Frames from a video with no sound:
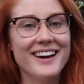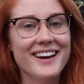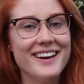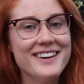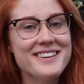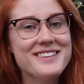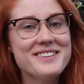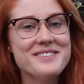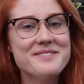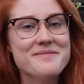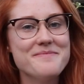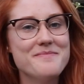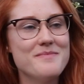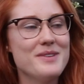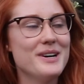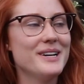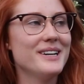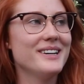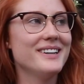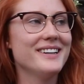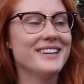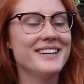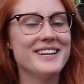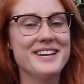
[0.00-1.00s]
Hey,
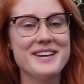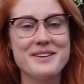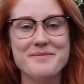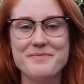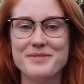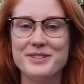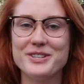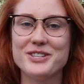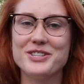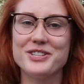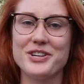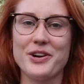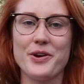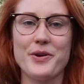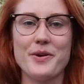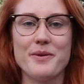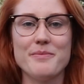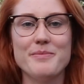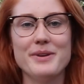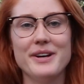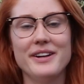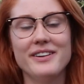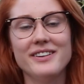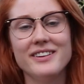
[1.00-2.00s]
my name is
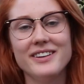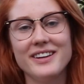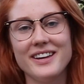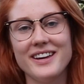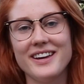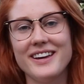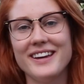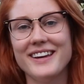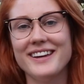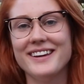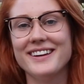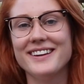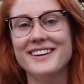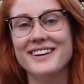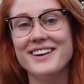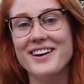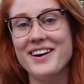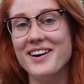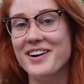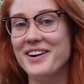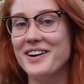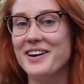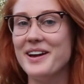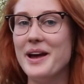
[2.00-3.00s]
Sharon Belle and
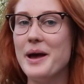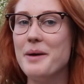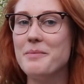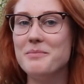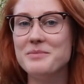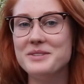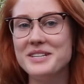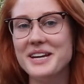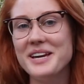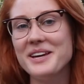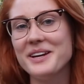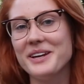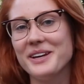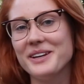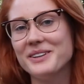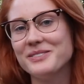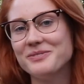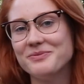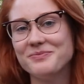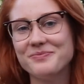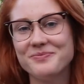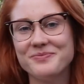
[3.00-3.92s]
I am Danny.